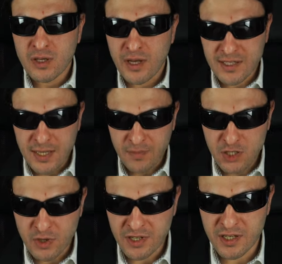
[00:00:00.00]
except
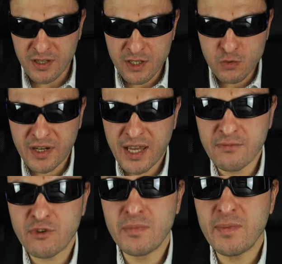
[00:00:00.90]
this one didn't. This one came
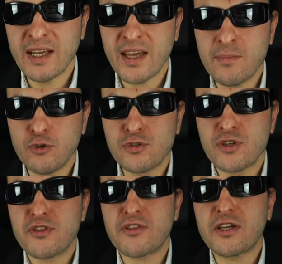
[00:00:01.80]
from Mimic Cables.
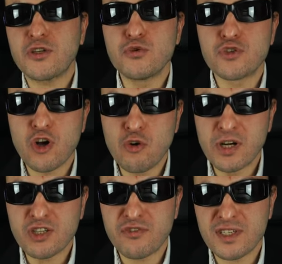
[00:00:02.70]
Thank you so
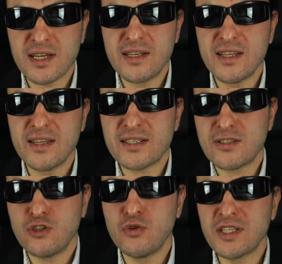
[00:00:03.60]
much for sending
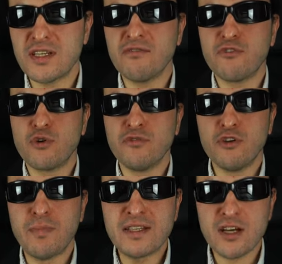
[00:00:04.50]
this unit in for review,
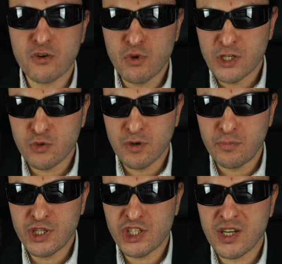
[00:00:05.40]
mate. I really do
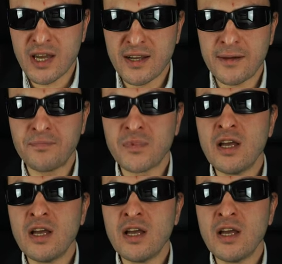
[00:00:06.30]
appreciate it.